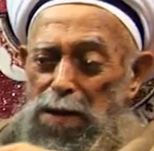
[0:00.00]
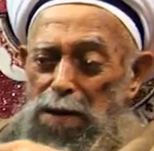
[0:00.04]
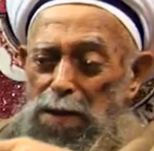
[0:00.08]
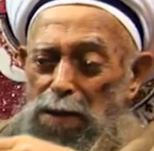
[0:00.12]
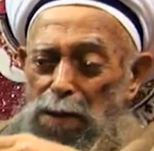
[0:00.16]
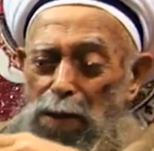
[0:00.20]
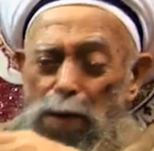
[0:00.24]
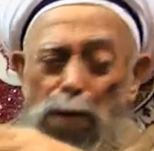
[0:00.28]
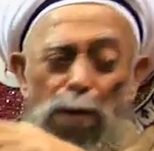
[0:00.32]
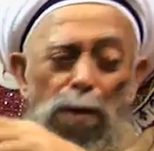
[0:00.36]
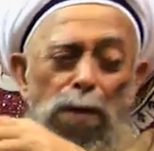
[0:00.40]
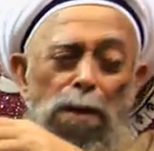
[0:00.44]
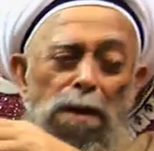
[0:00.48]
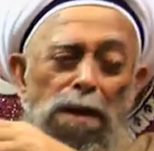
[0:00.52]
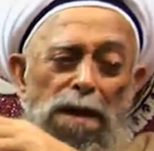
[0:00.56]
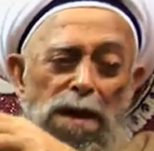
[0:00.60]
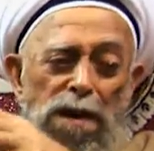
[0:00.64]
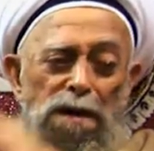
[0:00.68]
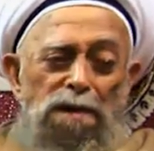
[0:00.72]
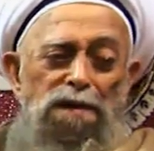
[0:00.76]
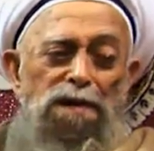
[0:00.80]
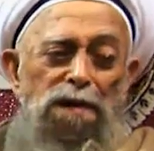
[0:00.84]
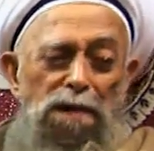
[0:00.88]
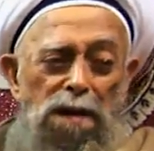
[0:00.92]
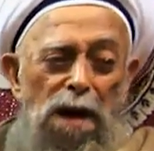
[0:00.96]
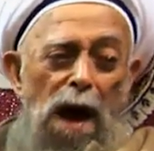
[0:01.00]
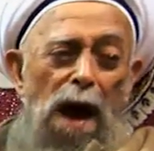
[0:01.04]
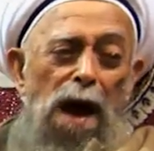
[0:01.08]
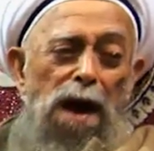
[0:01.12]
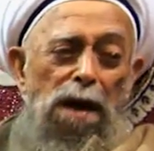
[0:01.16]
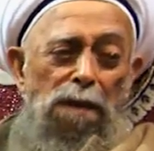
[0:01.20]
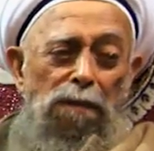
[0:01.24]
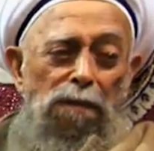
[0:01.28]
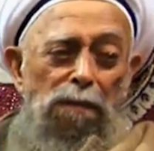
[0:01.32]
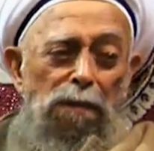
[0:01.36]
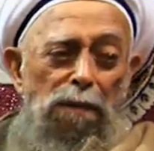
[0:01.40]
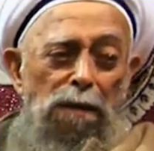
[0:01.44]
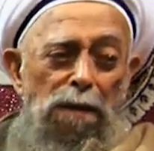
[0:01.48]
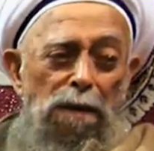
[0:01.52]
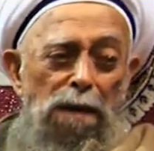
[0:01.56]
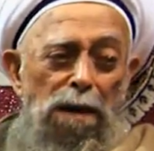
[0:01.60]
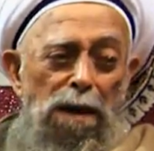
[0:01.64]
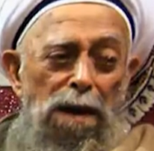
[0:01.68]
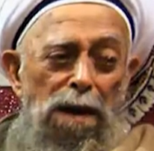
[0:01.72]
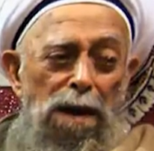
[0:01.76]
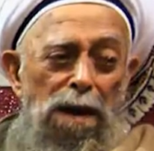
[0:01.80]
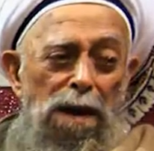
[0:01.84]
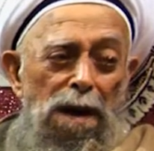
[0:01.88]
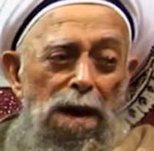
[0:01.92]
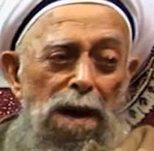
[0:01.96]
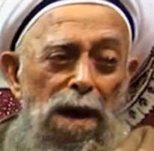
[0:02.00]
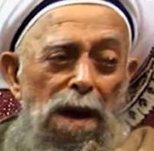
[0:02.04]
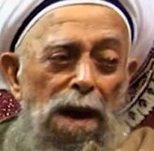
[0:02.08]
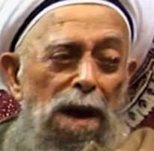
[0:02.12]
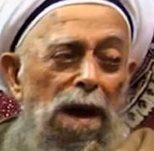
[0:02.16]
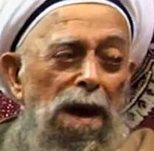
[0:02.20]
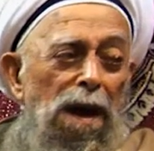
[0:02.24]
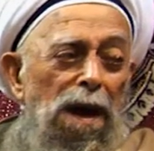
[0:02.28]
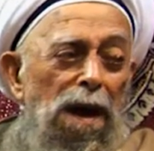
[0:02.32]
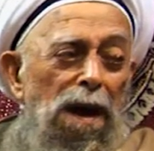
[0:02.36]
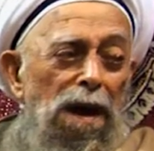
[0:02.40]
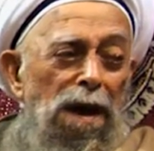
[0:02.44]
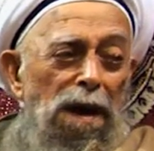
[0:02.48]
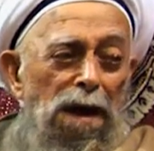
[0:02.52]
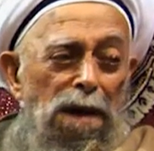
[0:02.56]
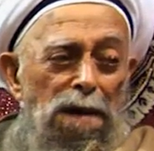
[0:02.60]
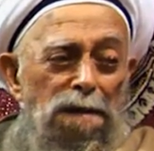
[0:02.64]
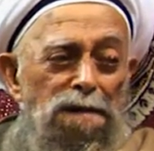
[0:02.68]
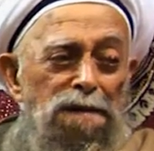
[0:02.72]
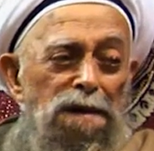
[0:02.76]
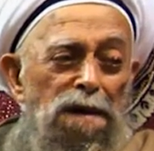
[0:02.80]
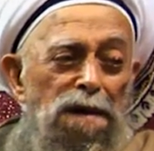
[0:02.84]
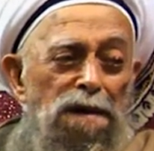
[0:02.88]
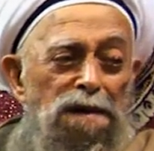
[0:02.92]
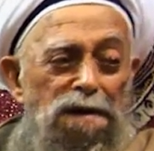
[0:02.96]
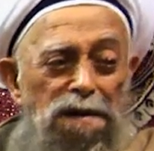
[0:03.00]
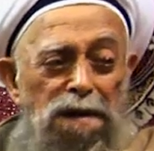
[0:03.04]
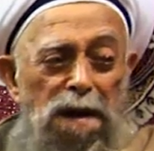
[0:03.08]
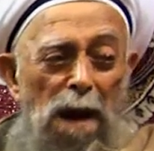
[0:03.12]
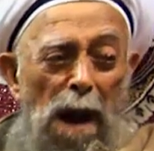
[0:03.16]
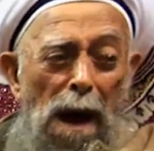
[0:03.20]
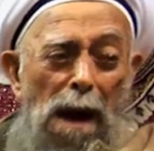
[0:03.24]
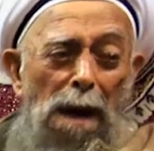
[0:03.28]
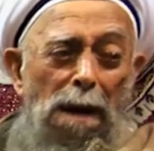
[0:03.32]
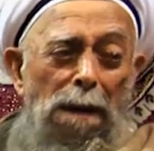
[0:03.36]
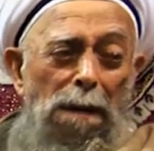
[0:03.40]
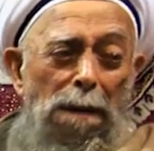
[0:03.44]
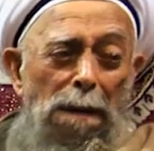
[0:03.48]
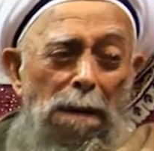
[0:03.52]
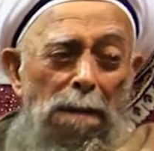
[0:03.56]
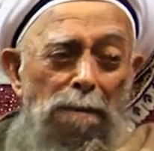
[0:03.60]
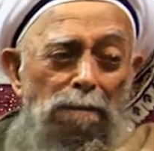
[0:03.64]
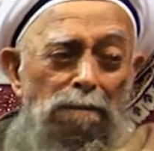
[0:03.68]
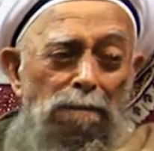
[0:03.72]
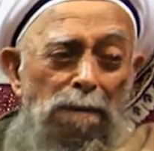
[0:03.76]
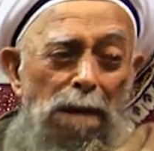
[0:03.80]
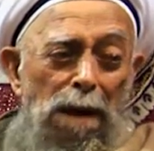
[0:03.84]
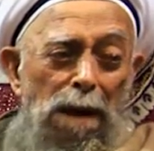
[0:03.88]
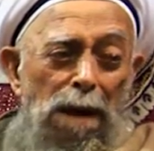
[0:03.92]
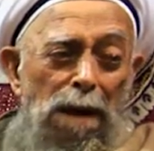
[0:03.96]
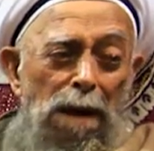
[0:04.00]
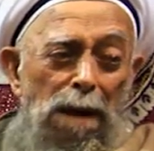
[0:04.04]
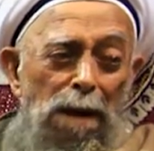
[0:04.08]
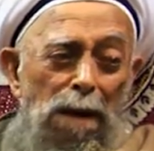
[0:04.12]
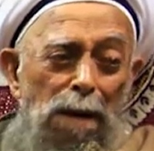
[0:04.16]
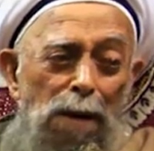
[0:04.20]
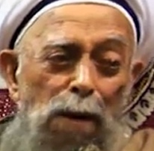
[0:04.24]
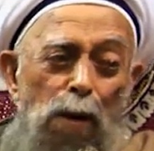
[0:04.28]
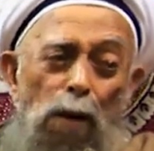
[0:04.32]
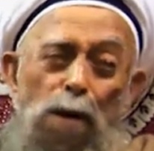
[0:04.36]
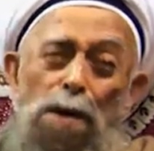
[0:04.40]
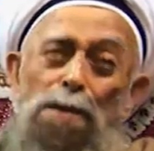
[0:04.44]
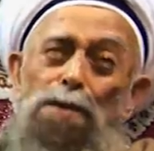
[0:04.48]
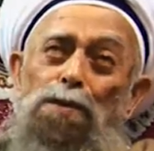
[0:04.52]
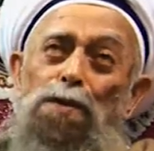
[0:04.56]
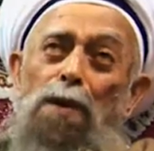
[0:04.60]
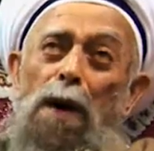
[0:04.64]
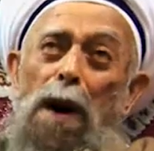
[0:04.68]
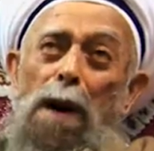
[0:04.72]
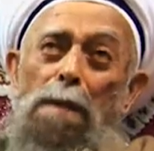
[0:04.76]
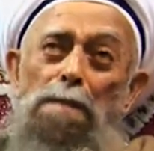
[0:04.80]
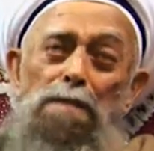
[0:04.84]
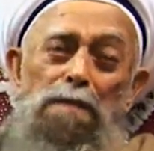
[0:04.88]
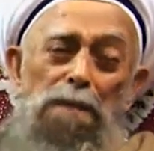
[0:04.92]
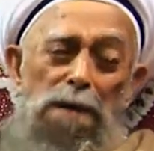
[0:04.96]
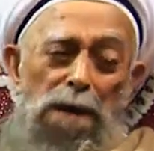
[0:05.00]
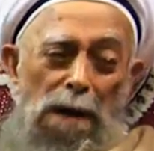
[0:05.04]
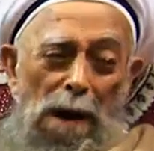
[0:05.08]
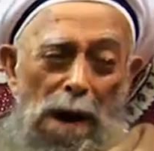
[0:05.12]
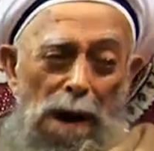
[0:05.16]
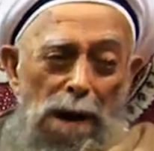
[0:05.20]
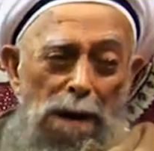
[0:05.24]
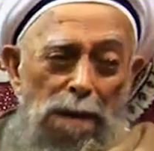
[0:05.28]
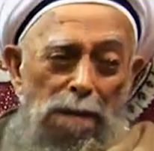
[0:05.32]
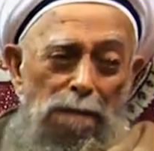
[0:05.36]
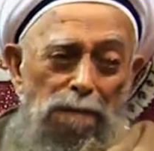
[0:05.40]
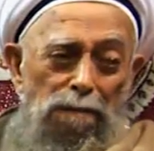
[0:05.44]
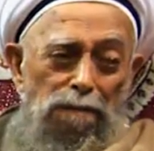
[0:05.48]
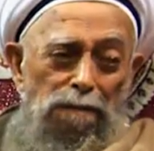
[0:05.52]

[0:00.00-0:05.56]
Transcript: through this life, his star going to appear.